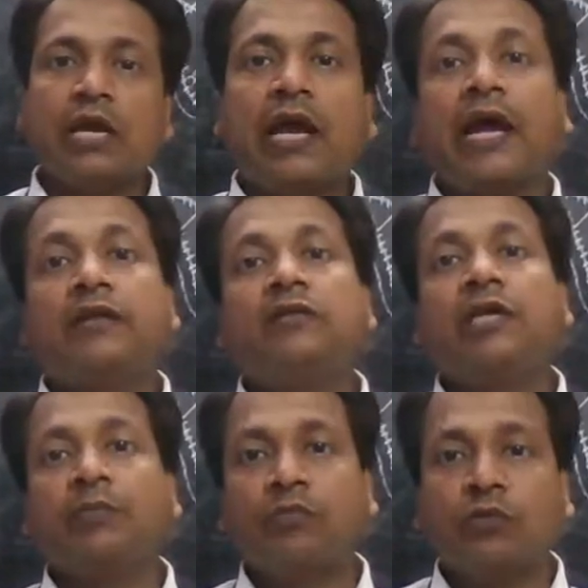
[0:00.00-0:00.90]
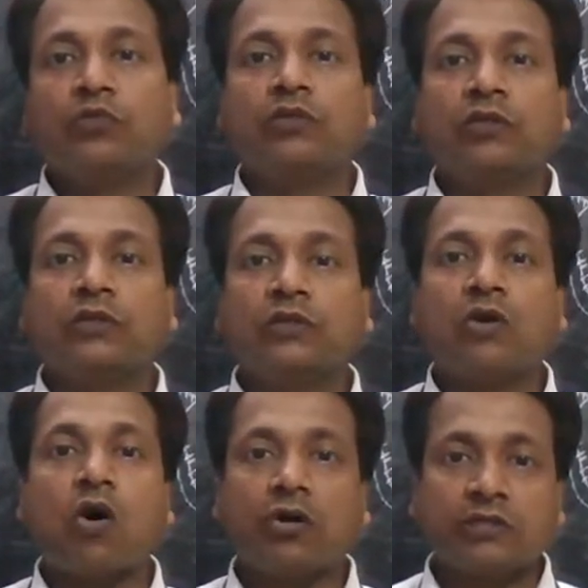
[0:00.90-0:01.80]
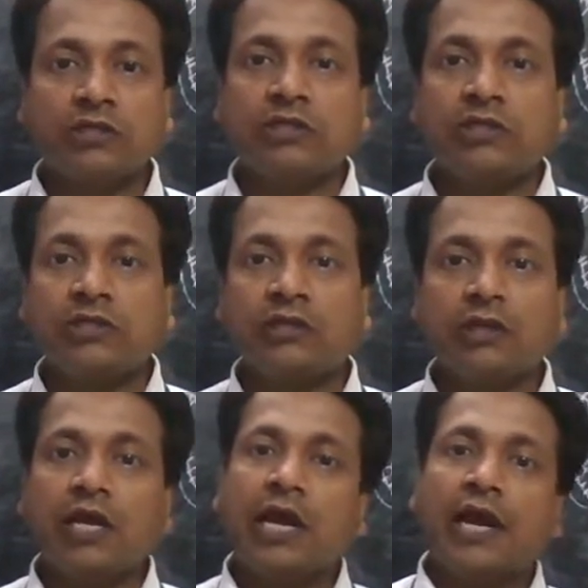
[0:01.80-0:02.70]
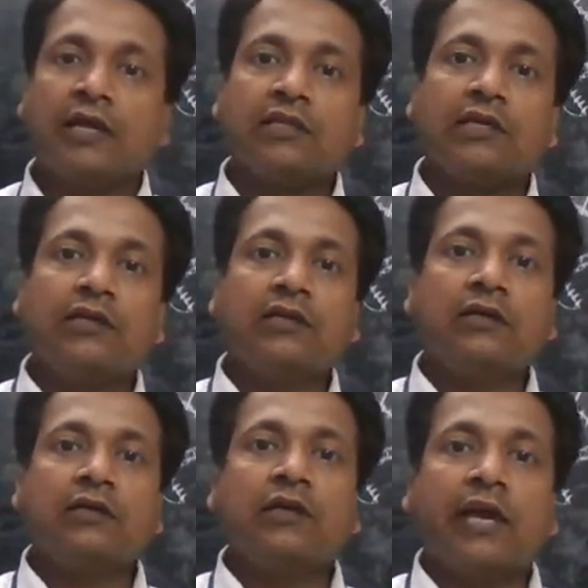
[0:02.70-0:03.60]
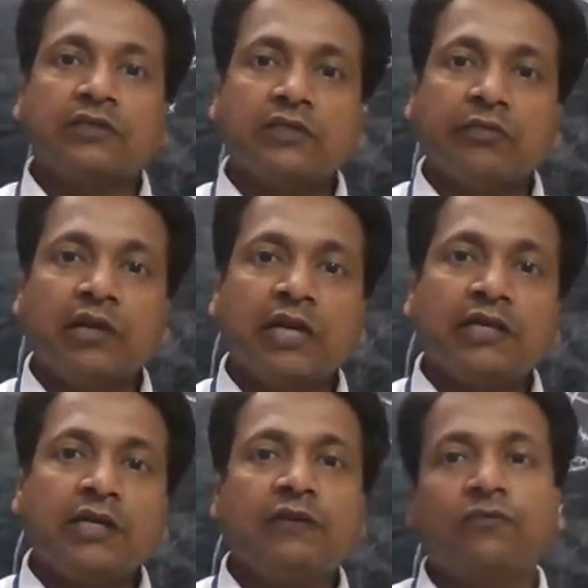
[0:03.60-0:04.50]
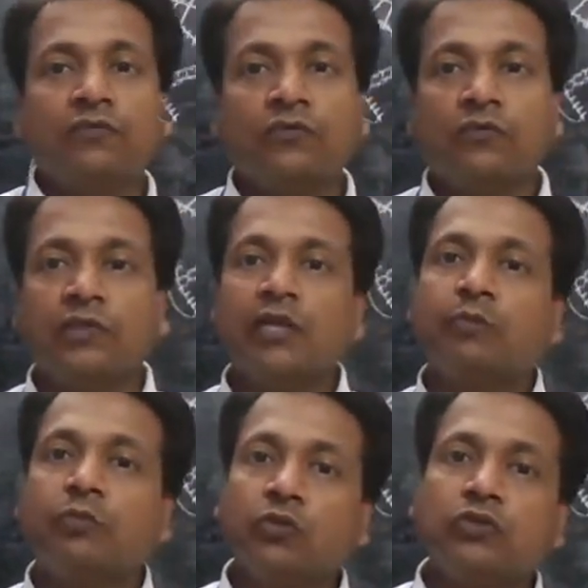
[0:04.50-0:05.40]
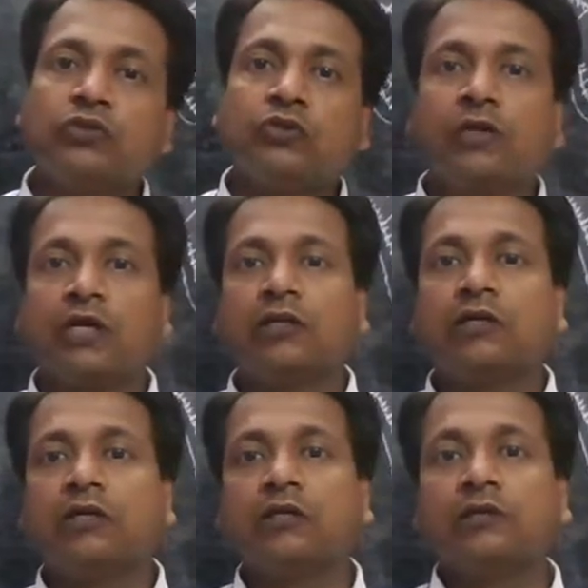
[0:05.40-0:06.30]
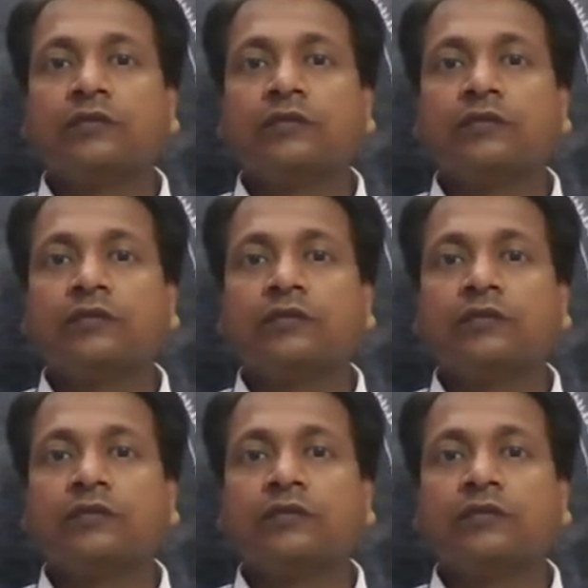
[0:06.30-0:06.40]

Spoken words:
and they both, the oxygen and the assimilated food, they both together